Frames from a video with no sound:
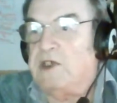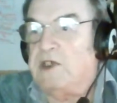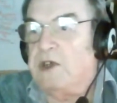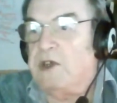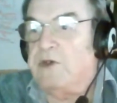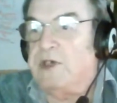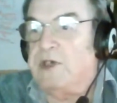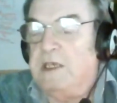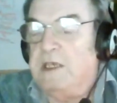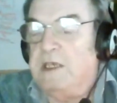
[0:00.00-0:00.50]

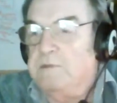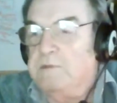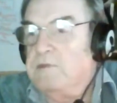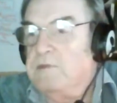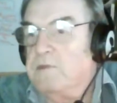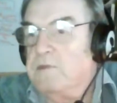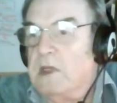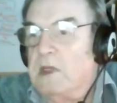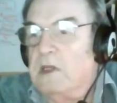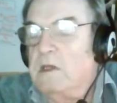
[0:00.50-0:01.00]
Sorry,
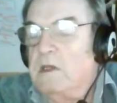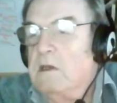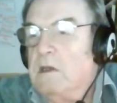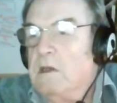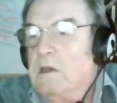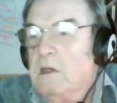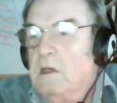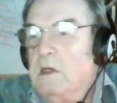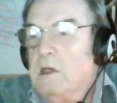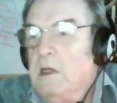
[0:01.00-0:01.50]

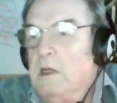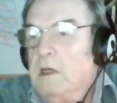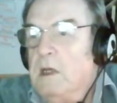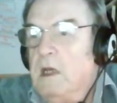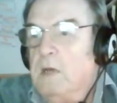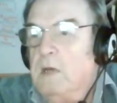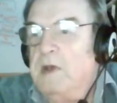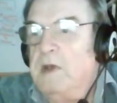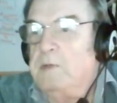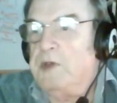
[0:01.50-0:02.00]

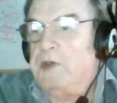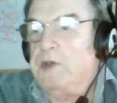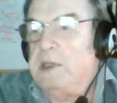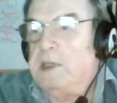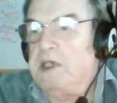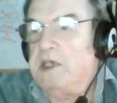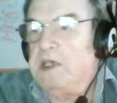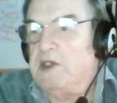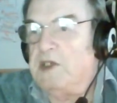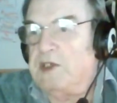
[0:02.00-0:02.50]
bit
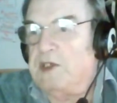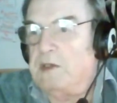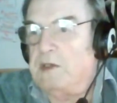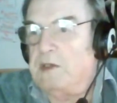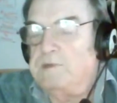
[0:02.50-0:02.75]
previous.